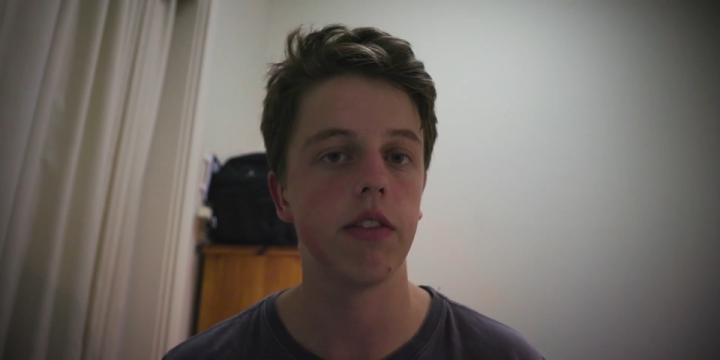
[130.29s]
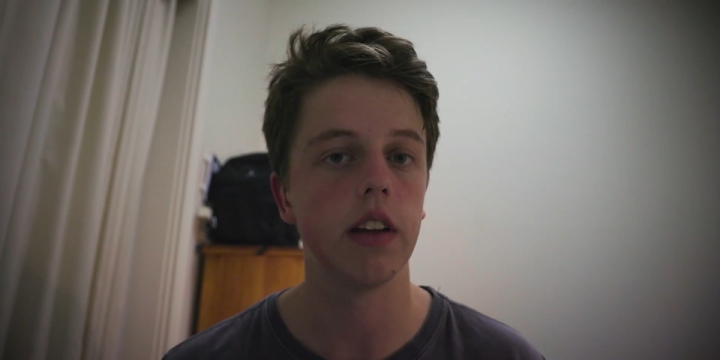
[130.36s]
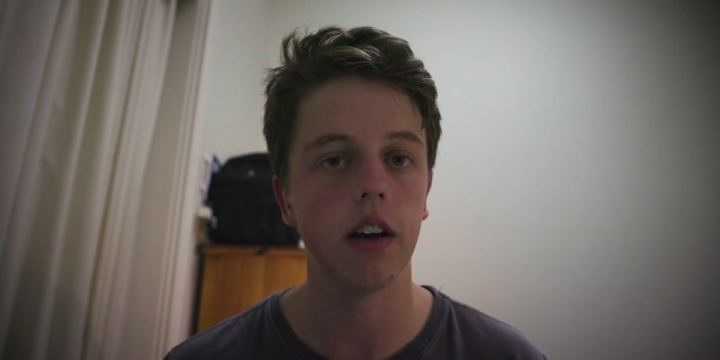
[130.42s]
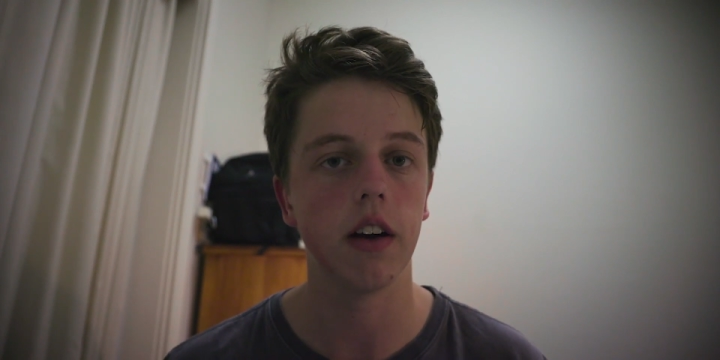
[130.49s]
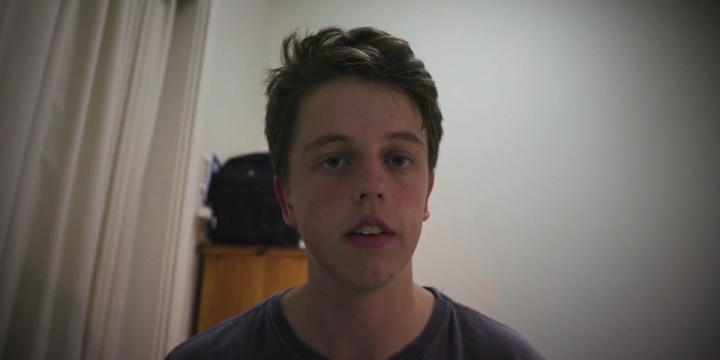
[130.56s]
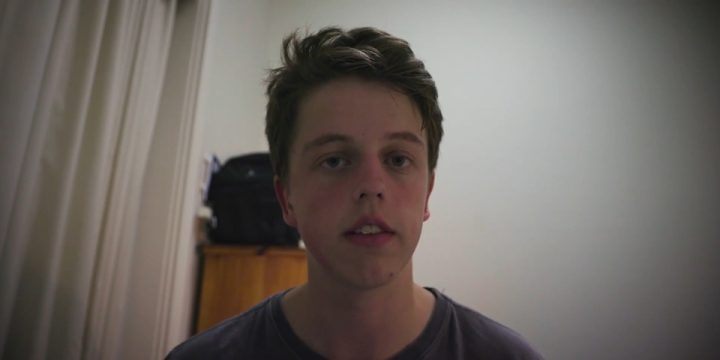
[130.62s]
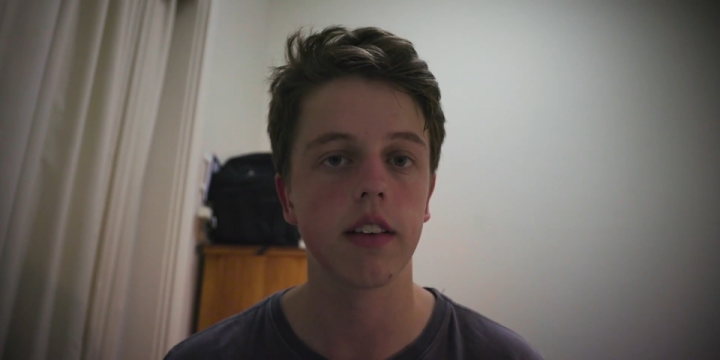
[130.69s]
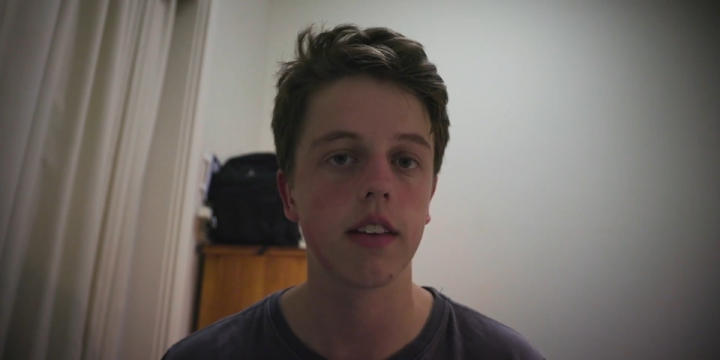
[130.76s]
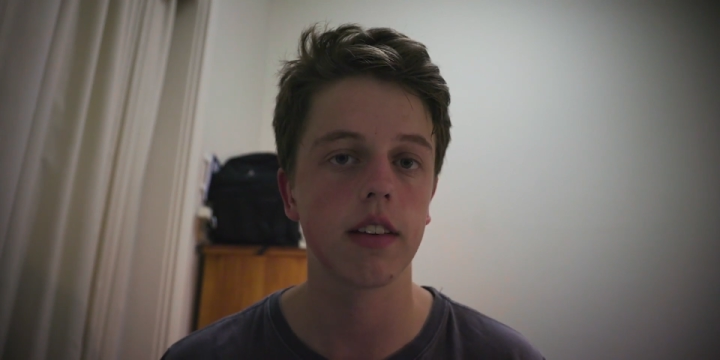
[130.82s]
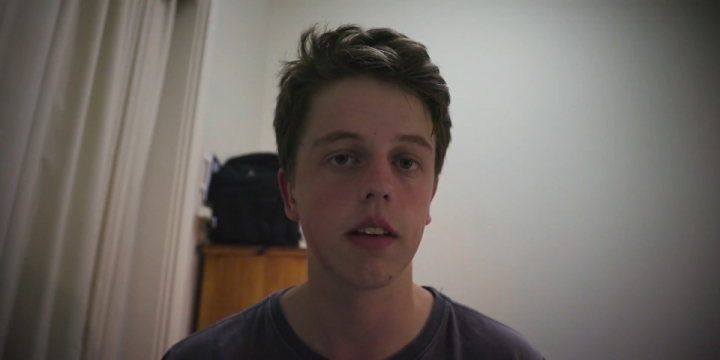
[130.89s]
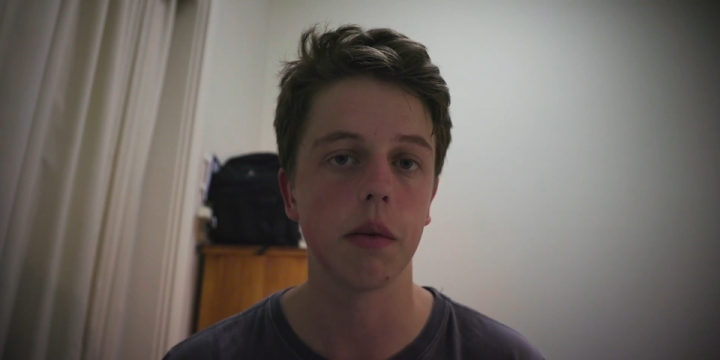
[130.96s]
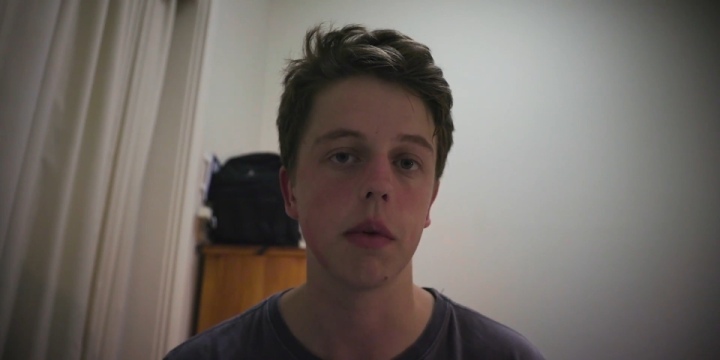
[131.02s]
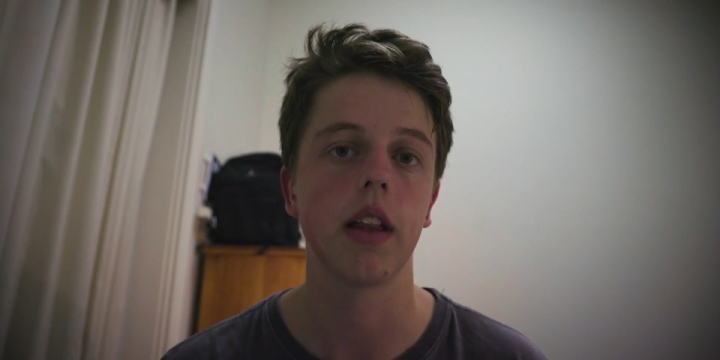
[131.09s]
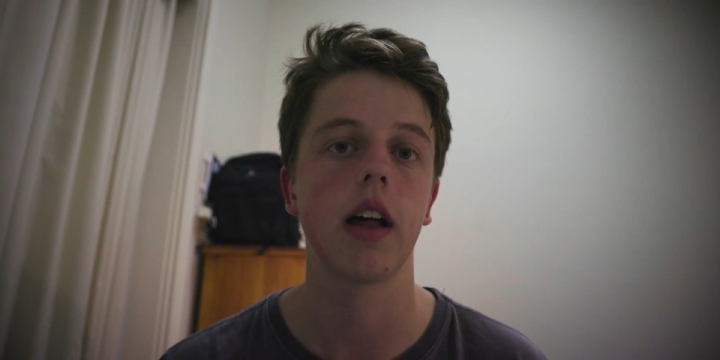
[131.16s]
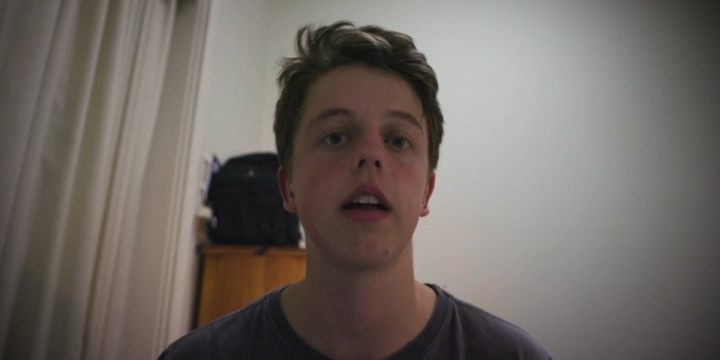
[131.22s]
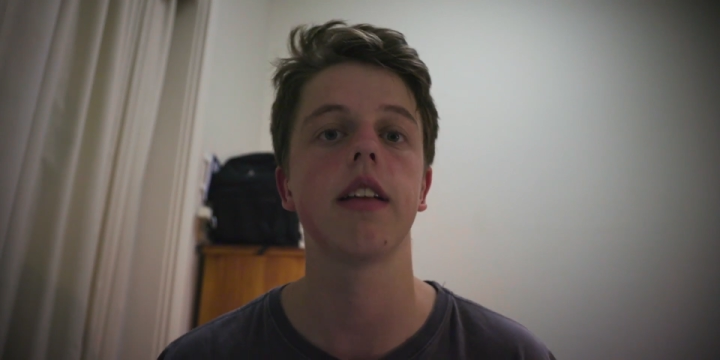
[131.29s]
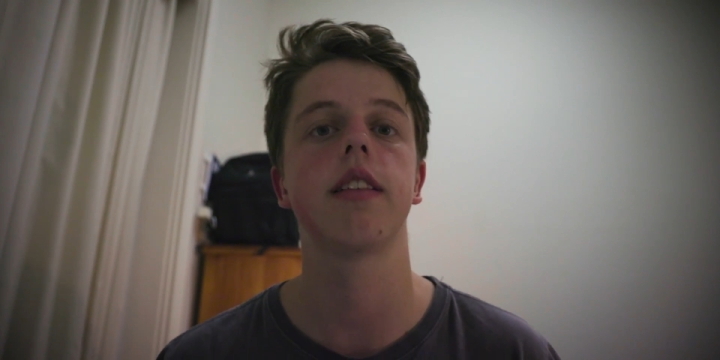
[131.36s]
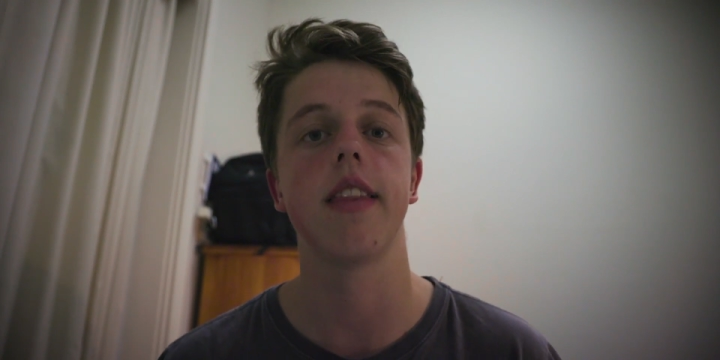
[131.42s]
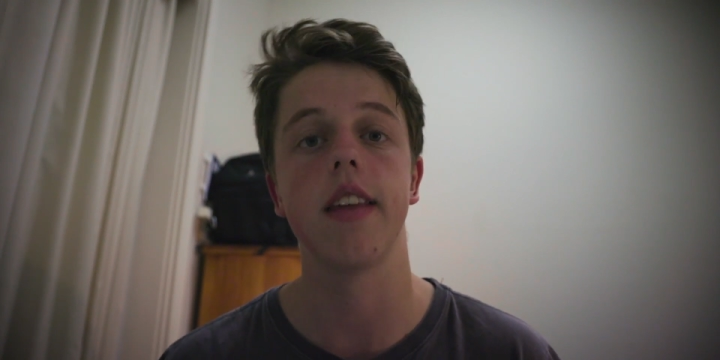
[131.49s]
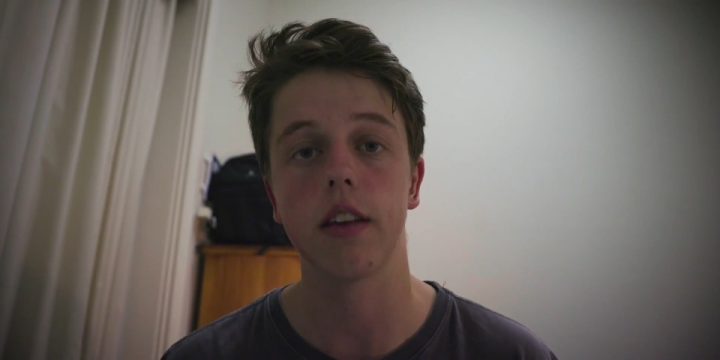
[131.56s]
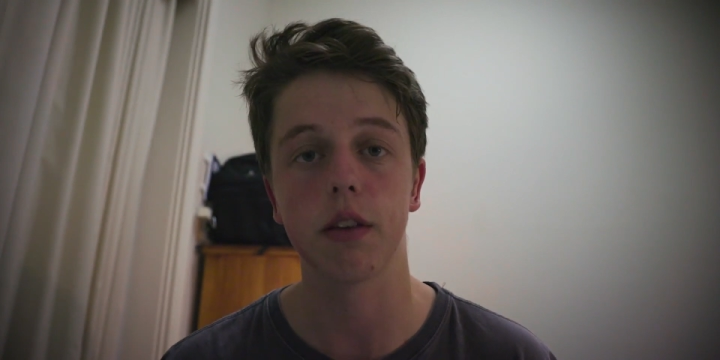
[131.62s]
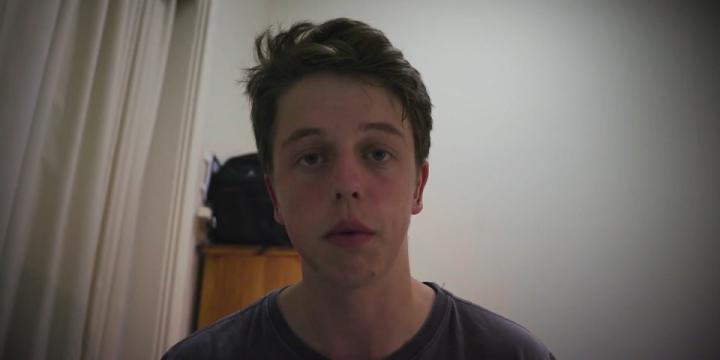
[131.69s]
videos similar to
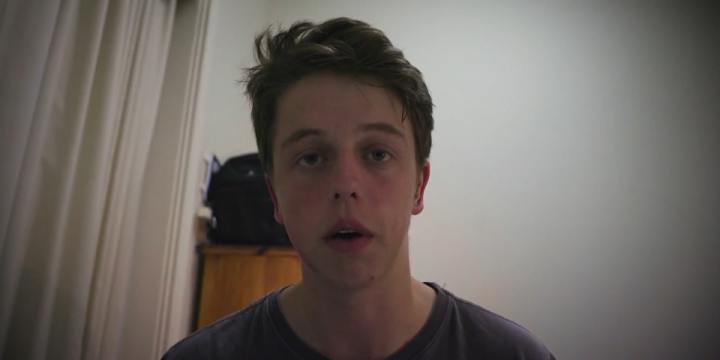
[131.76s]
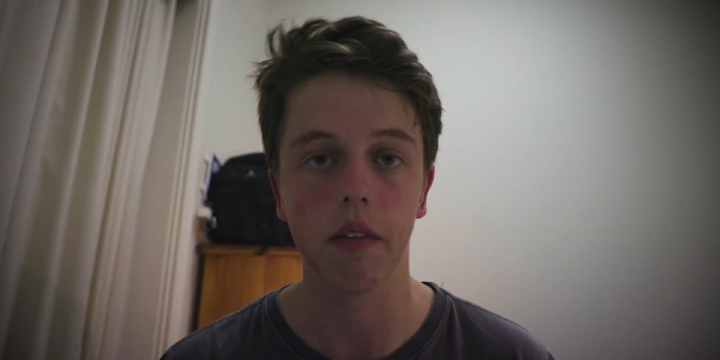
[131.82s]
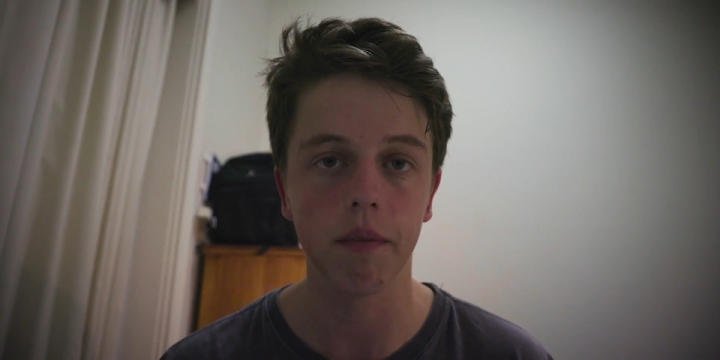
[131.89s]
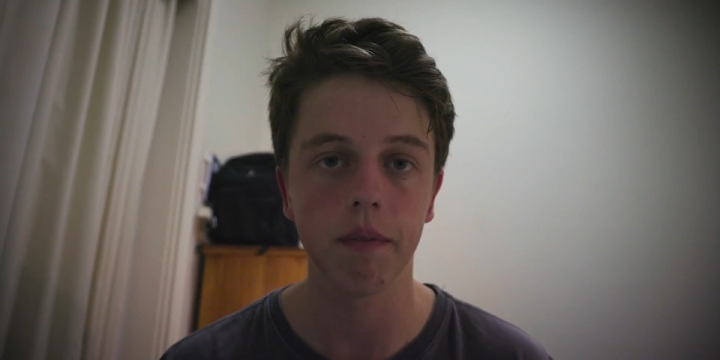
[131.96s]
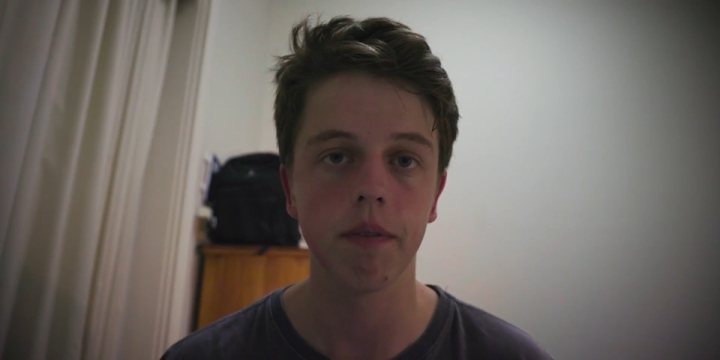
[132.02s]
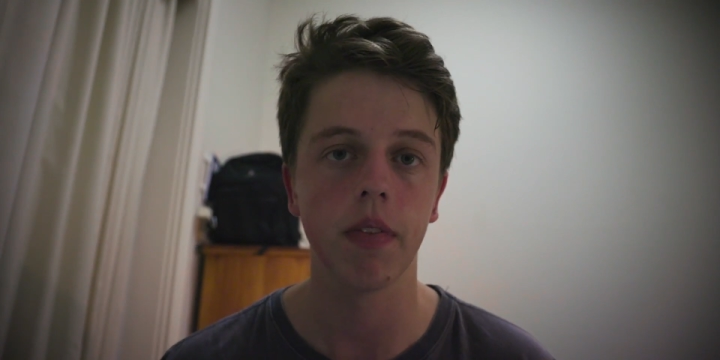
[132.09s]
this one.